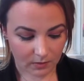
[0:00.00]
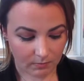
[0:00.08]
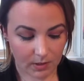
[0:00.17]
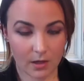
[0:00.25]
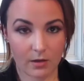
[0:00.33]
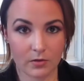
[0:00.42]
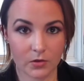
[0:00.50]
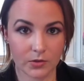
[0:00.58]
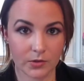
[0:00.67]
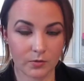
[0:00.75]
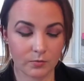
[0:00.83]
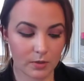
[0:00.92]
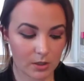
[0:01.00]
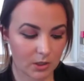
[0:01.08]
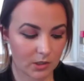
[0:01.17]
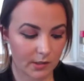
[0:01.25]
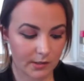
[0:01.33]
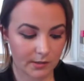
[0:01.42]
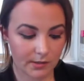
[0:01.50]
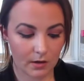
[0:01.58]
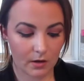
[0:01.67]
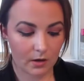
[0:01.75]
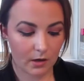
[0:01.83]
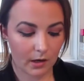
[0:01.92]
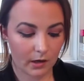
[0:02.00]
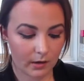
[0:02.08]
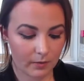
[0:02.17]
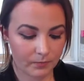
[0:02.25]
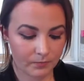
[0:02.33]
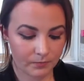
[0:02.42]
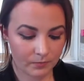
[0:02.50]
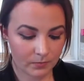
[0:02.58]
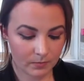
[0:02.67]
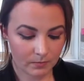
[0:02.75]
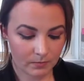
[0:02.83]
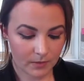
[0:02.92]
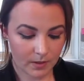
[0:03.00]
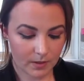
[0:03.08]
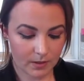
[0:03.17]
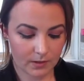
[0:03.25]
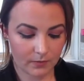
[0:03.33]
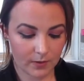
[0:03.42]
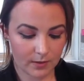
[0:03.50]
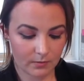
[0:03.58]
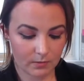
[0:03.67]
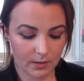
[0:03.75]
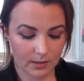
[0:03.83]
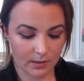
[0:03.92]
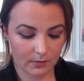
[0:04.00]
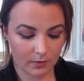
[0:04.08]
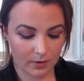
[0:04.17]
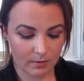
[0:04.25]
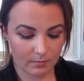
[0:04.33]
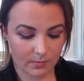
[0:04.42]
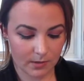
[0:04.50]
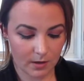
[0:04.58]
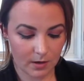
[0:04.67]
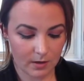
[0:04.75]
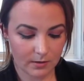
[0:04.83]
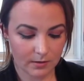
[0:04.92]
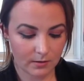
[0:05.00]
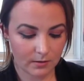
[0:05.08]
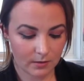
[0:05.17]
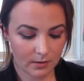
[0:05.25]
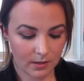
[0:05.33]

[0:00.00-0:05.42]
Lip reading: My other 2 blushes are, this first one is from Tarte,